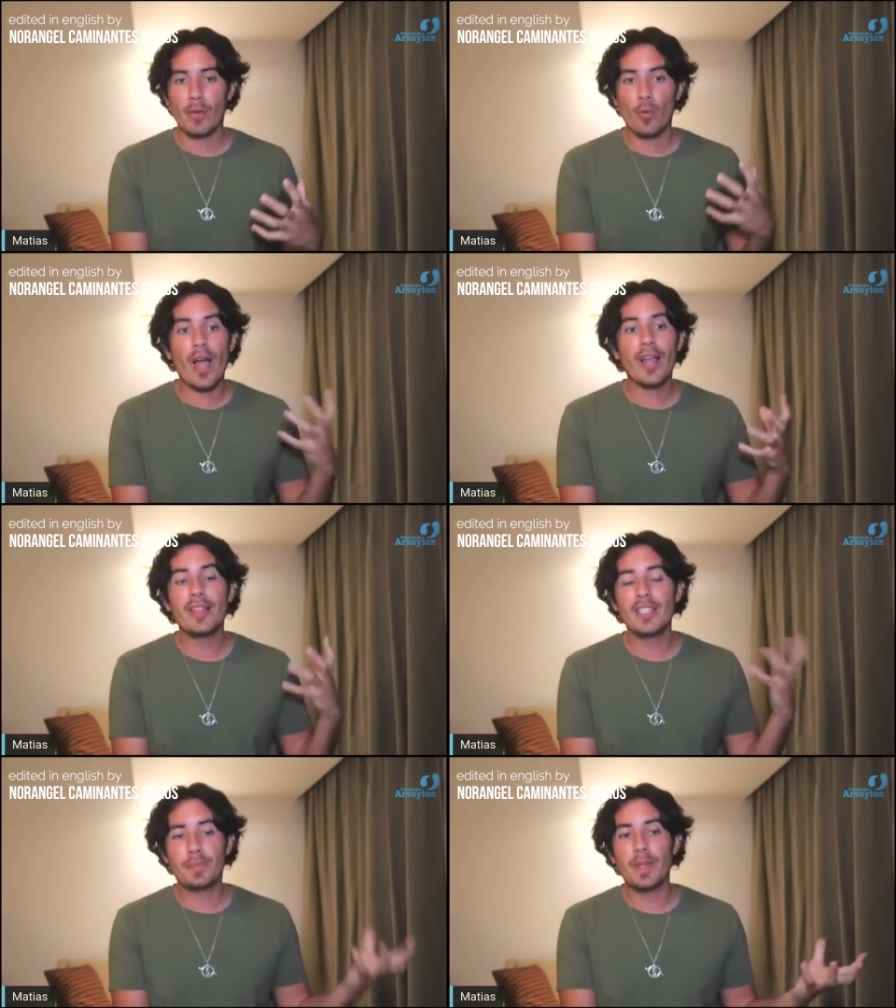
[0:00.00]
Why
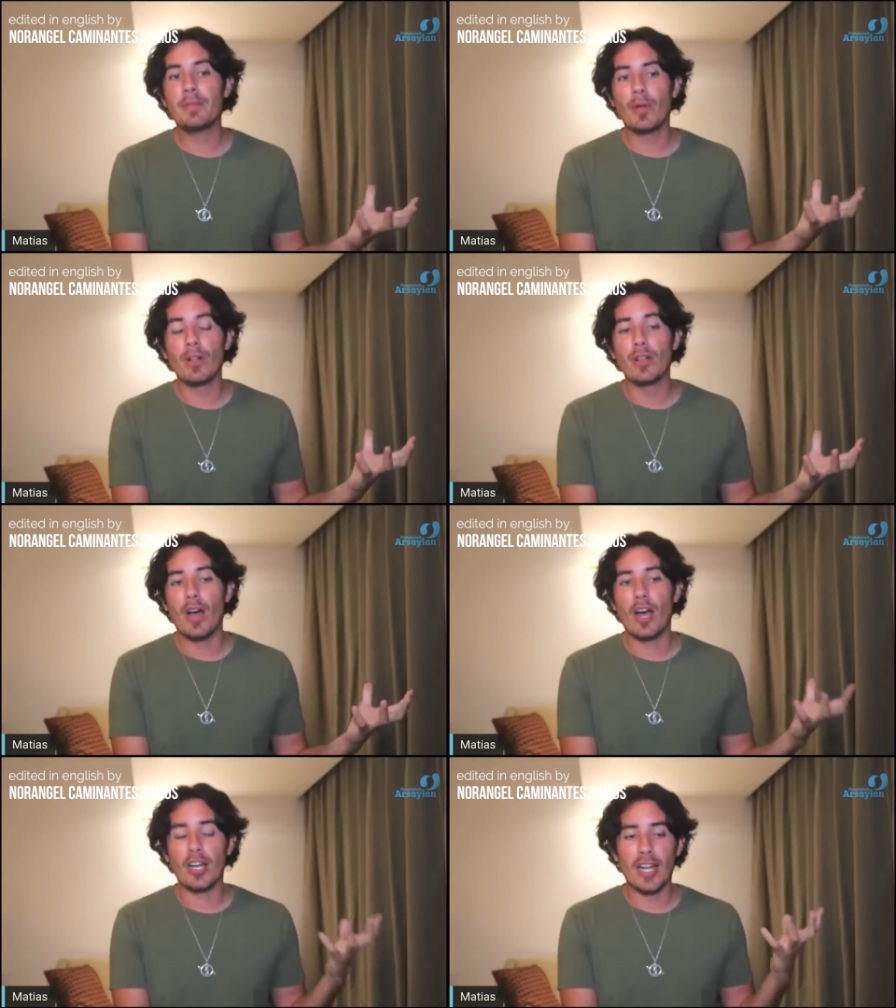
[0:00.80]
these people
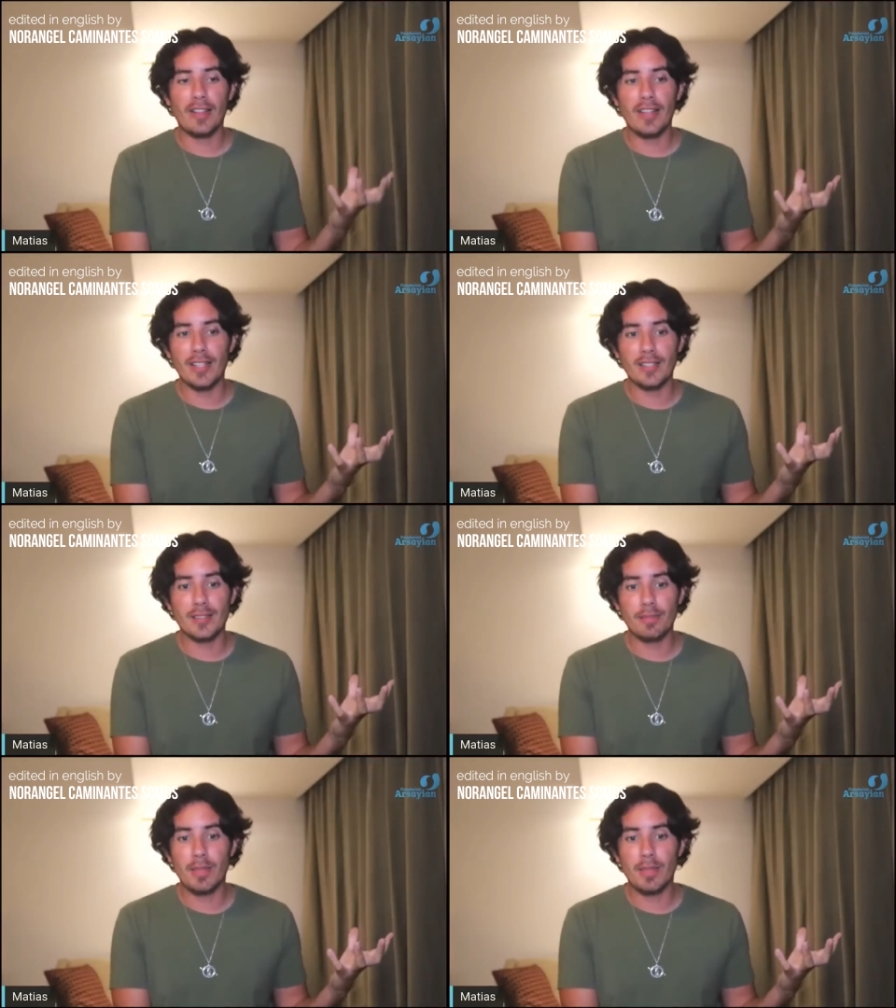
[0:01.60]
are like this?